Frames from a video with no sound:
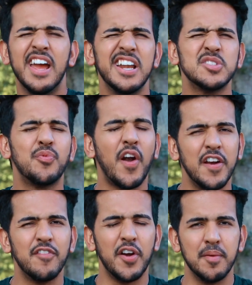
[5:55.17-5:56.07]
It is
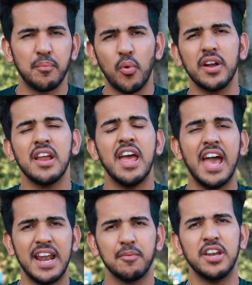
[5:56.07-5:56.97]
very, very important,
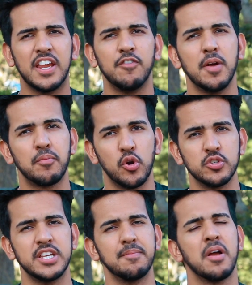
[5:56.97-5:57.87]
and I'm gonna give you a pro
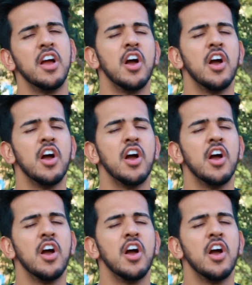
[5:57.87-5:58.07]
tip.